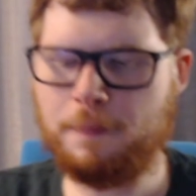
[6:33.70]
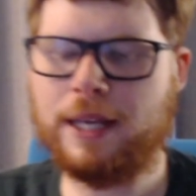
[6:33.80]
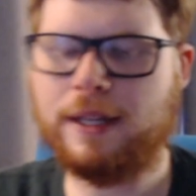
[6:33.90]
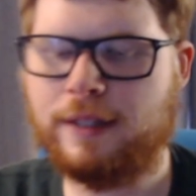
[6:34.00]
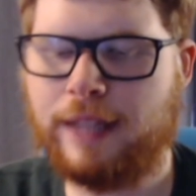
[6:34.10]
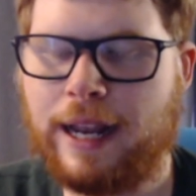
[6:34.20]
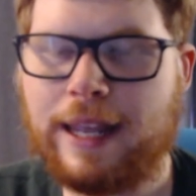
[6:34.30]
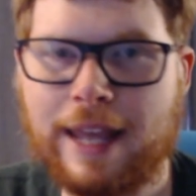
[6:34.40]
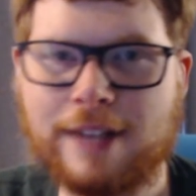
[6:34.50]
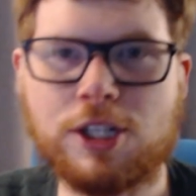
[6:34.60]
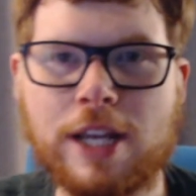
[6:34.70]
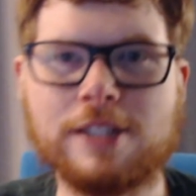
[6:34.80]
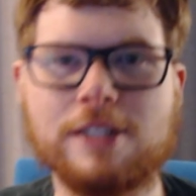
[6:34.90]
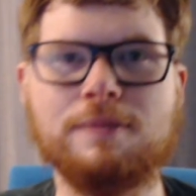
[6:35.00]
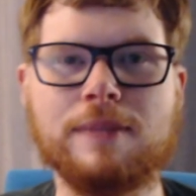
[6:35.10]
that I can't change
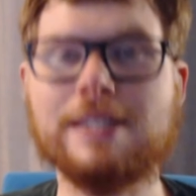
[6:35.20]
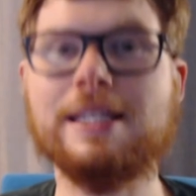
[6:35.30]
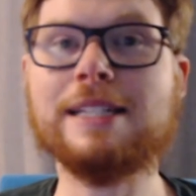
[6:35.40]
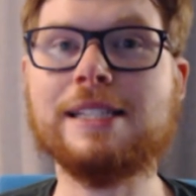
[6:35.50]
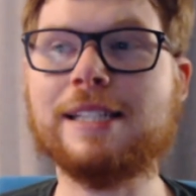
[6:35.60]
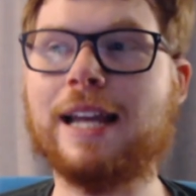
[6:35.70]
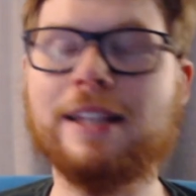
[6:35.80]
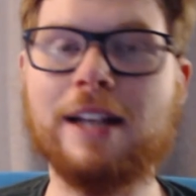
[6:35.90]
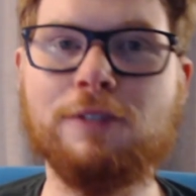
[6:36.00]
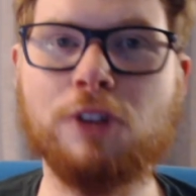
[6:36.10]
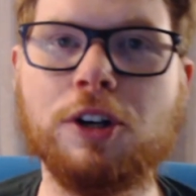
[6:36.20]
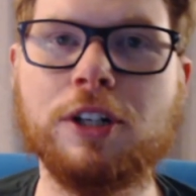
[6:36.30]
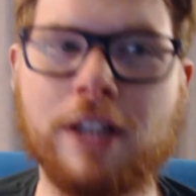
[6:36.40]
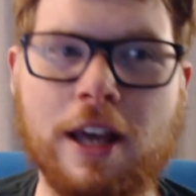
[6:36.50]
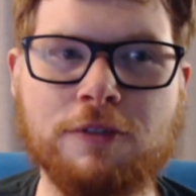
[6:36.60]
it, because that's the sign that I've learned
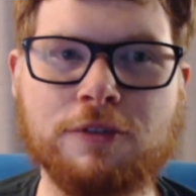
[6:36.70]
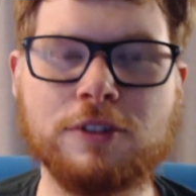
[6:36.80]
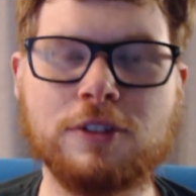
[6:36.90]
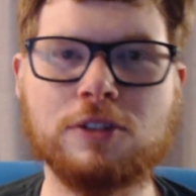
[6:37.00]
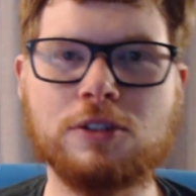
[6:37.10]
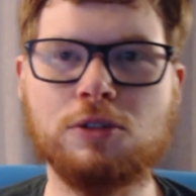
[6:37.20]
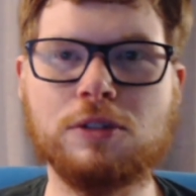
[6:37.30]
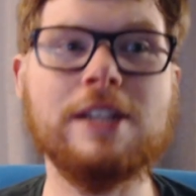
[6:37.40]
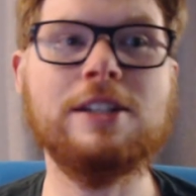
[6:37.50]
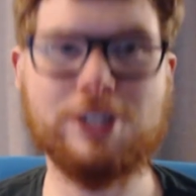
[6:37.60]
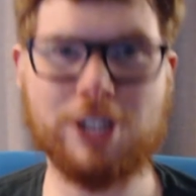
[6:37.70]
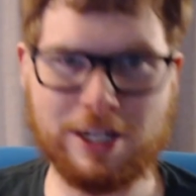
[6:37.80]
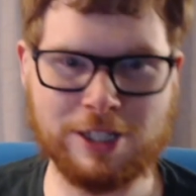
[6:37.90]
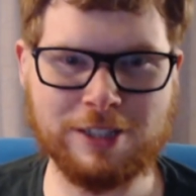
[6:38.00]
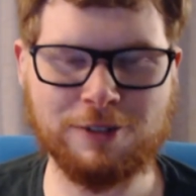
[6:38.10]
enough to need to change
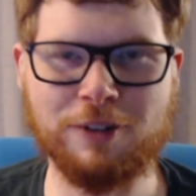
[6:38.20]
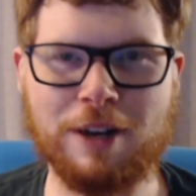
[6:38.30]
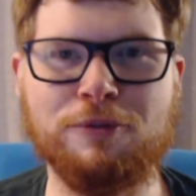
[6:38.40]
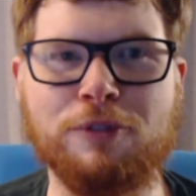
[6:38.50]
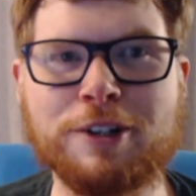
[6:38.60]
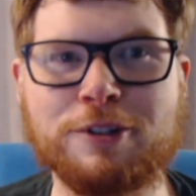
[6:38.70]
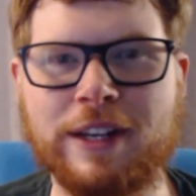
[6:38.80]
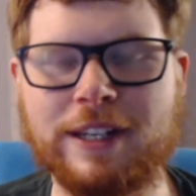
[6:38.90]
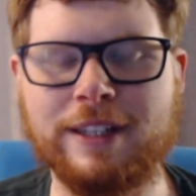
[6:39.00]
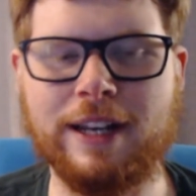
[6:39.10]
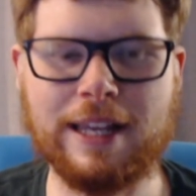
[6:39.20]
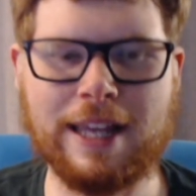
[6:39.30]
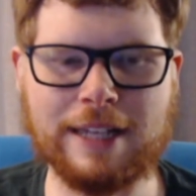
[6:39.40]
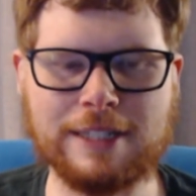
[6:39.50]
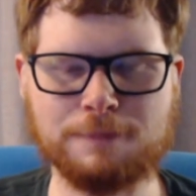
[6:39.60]
it, when I'm frustrated that I
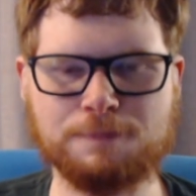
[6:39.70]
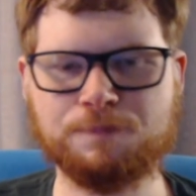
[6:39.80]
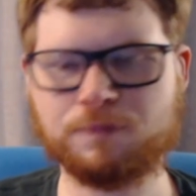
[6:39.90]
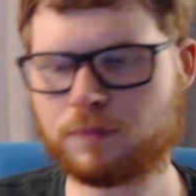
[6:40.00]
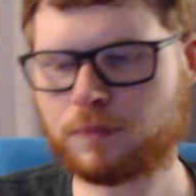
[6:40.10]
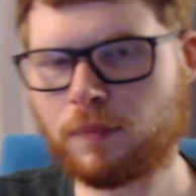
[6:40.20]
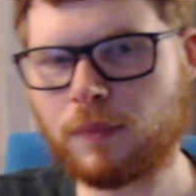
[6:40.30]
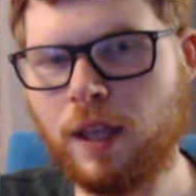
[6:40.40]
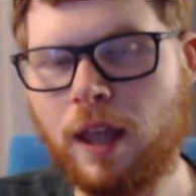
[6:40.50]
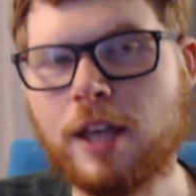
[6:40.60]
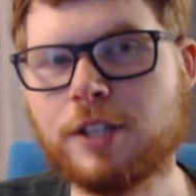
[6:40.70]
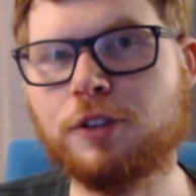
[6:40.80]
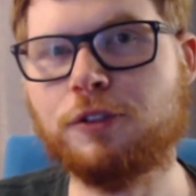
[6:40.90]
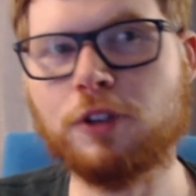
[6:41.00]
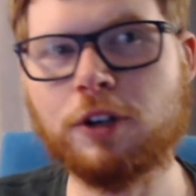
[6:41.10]
can't. So if
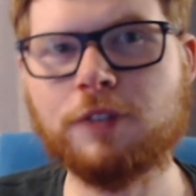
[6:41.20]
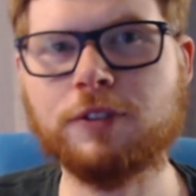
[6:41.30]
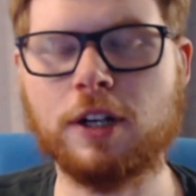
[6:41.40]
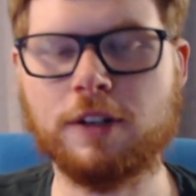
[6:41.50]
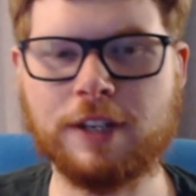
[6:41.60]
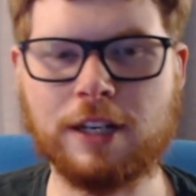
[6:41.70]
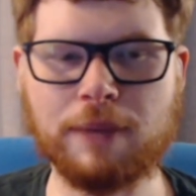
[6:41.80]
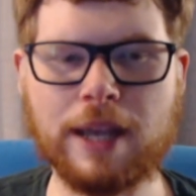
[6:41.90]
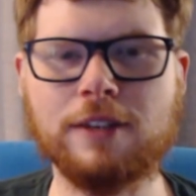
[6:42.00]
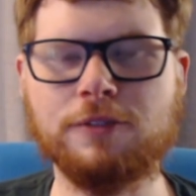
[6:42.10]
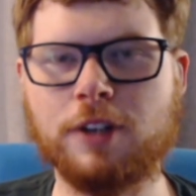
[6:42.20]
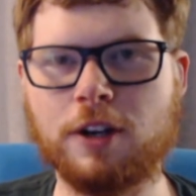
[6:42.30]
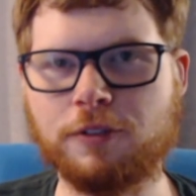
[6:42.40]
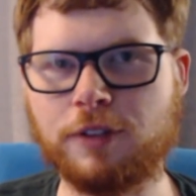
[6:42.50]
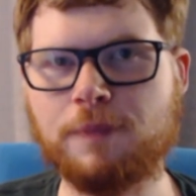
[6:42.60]
you're learning photography, getting back into
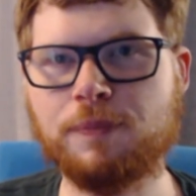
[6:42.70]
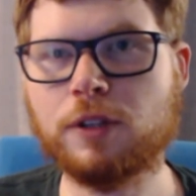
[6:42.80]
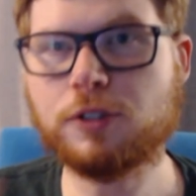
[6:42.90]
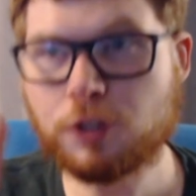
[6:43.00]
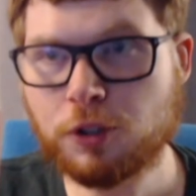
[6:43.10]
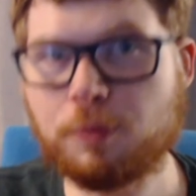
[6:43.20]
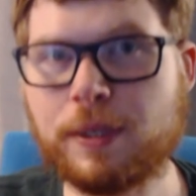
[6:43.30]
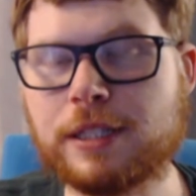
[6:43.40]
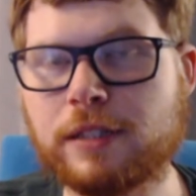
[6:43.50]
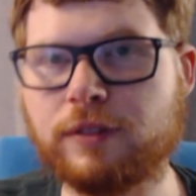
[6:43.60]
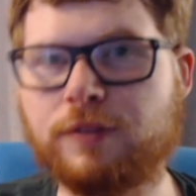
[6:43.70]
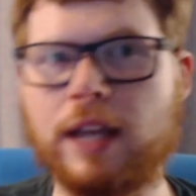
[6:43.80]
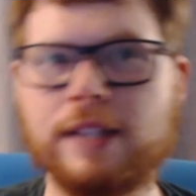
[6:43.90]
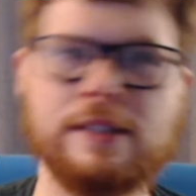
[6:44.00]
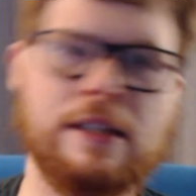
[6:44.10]
photography, 2 pieces of
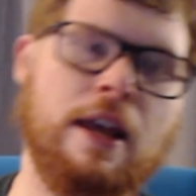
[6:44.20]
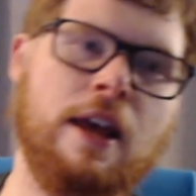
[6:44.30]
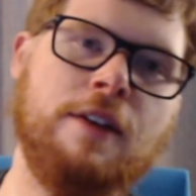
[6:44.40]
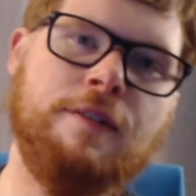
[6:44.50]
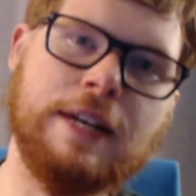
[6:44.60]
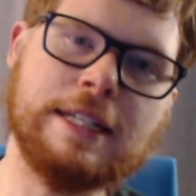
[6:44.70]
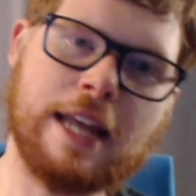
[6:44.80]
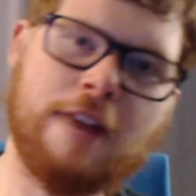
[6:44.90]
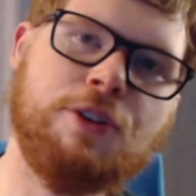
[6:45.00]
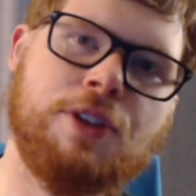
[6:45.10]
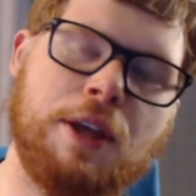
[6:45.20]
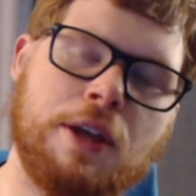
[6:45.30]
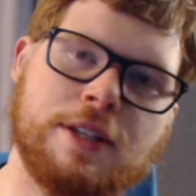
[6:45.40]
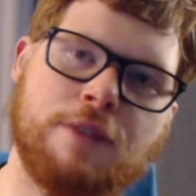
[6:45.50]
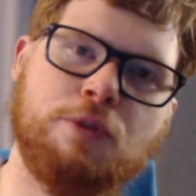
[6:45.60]
advice. Fix everything
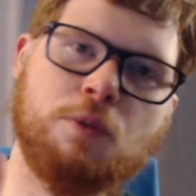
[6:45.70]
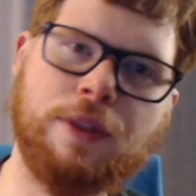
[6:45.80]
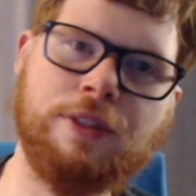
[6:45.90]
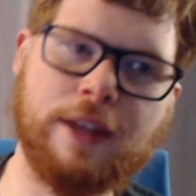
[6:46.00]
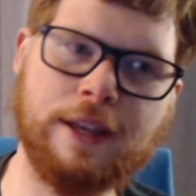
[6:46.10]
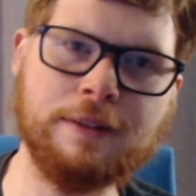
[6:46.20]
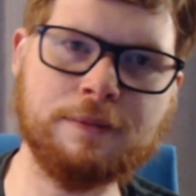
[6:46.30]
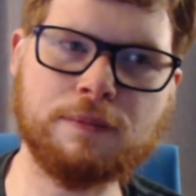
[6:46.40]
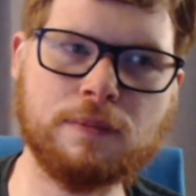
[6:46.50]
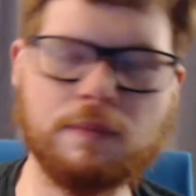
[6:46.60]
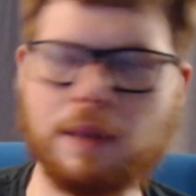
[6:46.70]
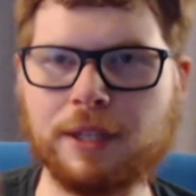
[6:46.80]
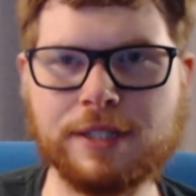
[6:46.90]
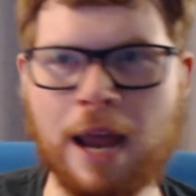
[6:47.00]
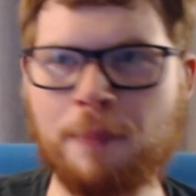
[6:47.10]
except for one thing. Maybe
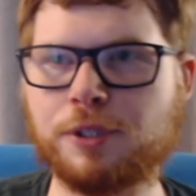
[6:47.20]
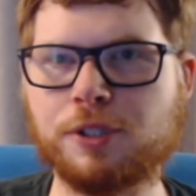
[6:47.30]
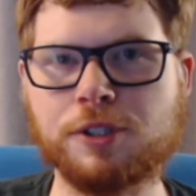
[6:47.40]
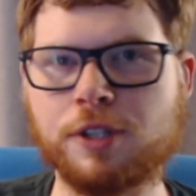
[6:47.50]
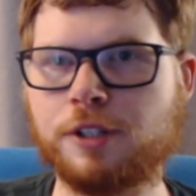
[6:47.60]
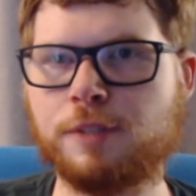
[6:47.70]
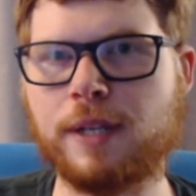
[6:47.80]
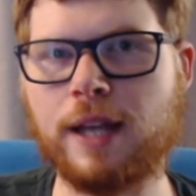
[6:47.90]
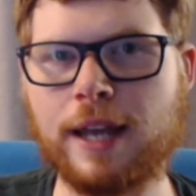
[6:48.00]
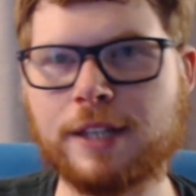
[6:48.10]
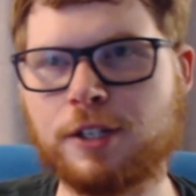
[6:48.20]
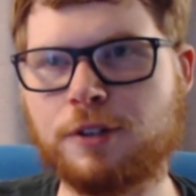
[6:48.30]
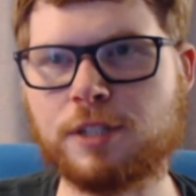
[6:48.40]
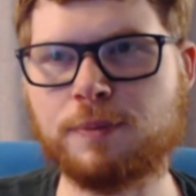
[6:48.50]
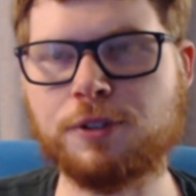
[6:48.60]
it's aperture, shutter speed, ISO,
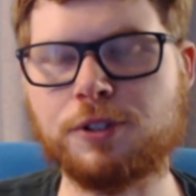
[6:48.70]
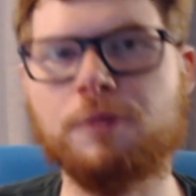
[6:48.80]
exposure.